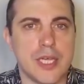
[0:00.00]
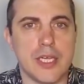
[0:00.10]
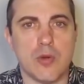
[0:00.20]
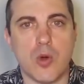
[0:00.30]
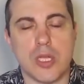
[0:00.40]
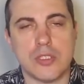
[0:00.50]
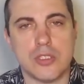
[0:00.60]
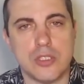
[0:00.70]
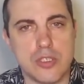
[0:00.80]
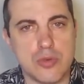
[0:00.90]
Lightning Wallet
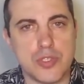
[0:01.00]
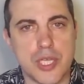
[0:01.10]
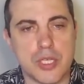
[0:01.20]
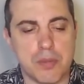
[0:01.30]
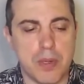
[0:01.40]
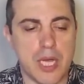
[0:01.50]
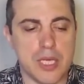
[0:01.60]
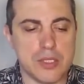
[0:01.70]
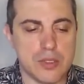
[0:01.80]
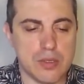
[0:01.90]
and use it,
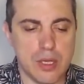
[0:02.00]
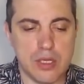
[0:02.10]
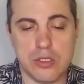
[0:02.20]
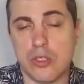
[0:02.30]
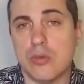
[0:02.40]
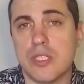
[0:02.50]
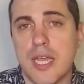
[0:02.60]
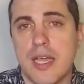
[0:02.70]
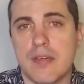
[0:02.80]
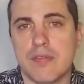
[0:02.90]
but they don't
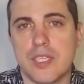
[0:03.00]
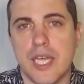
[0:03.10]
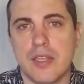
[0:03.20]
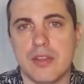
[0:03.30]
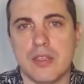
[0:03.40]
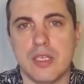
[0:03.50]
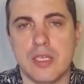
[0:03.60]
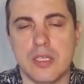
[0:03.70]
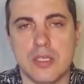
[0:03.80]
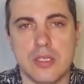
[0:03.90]
have yet
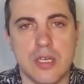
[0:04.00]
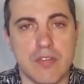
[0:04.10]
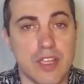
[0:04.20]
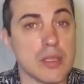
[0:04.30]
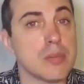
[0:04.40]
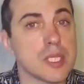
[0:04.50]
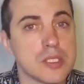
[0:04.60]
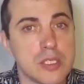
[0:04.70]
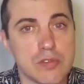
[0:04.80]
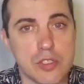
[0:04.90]
the
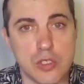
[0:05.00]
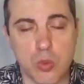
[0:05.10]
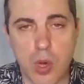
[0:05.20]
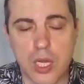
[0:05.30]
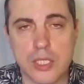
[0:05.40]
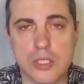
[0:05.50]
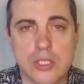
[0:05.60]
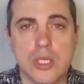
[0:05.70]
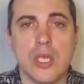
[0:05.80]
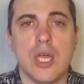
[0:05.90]
availability of good
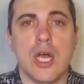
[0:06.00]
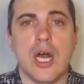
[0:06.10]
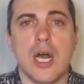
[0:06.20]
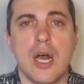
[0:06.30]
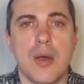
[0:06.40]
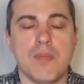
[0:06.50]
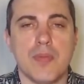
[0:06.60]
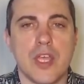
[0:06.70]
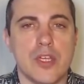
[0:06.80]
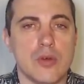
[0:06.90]
wallets,
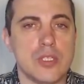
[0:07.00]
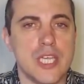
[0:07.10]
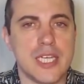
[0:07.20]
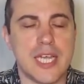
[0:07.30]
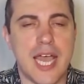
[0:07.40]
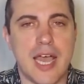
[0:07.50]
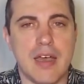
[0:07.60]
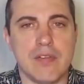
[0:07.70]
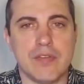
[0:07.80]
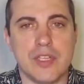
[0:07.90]
um, they don't yet
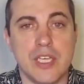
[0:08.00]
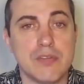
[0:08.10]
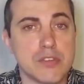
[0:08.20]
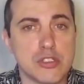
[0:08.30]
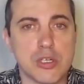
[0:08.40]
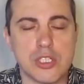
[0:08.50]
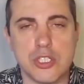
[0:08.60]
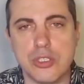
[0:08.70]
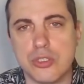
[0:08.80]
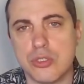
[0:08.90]
have the
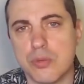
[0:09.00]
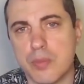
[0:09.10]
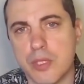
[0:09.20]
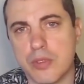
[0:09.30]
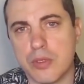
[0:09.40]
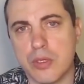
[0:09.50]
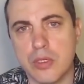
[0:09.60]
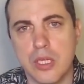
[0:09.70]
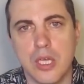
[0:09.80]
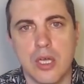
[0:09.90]
infrastructure to build their
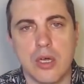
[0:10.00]
own